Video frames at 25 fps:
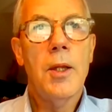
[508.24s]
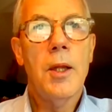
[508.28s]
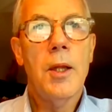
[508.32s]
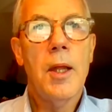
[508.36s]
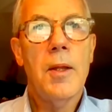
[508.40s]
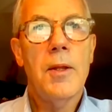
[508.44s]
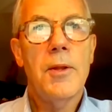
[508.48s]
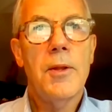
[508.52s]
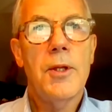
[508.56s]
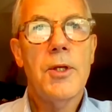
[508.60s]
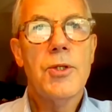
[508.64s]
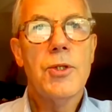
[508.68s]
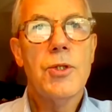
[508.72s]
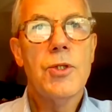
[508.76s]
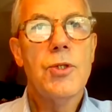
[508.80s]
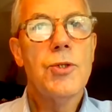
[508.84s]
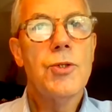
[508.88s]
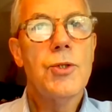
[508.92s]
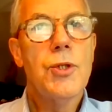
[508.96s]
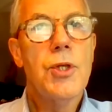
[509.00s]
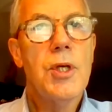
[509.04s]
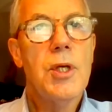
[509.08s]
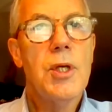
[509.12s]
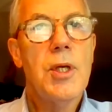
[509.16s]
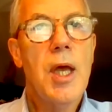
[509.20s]
And this
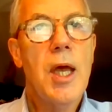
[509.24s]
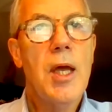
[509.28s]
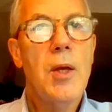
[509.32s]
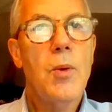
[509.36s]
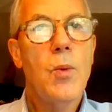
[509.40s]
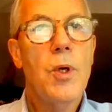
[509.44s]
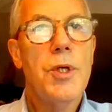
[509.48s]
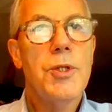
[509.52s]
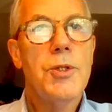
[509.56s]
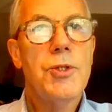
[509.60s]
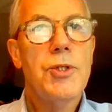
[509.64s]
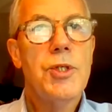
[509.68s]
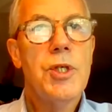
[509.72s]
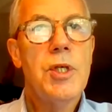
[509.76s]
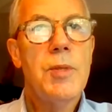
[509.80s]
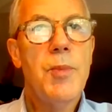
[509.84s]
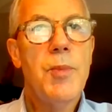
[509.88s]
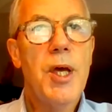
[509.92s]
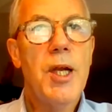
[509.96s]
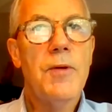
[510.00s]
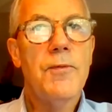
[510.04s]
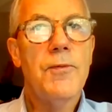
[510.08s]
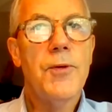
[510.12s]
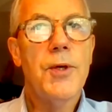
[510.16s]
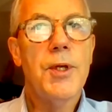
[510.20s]
is the A1C
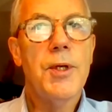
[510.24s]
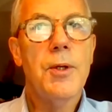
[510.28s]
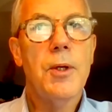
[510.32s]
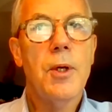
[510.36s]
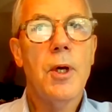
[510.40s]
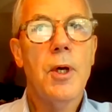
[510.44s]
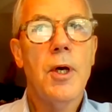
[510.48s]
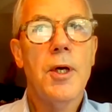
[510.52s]
benefit.